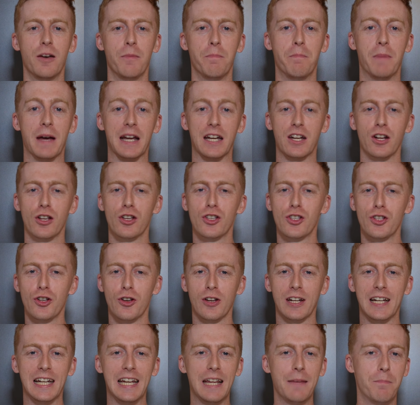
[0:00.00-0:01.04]
but
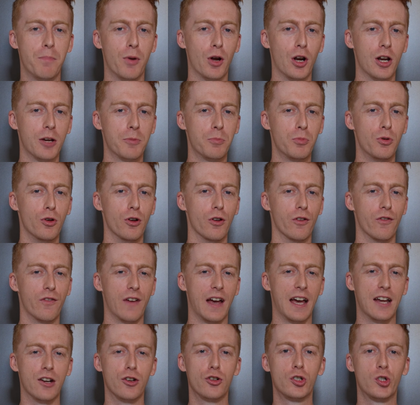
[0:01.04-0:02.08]
certainly bulletproof
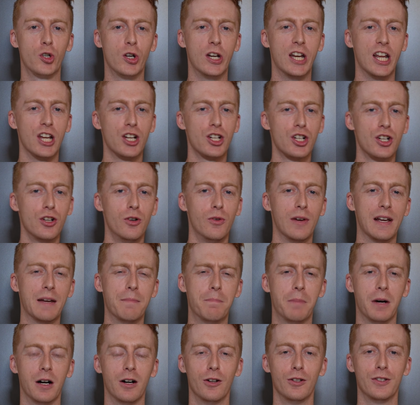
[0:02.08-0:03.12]
and traditional in
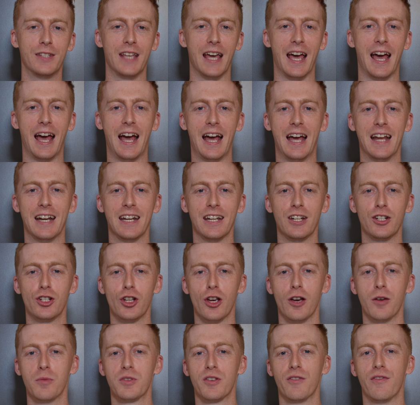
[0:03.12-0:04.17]
build and in
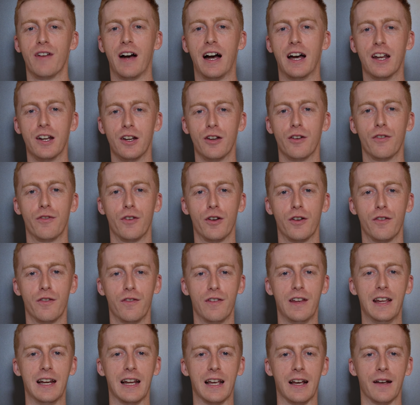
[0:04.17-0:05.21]
terms of underfoot
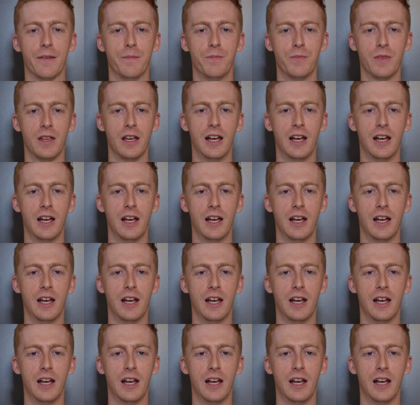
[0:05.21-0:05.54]
feeling.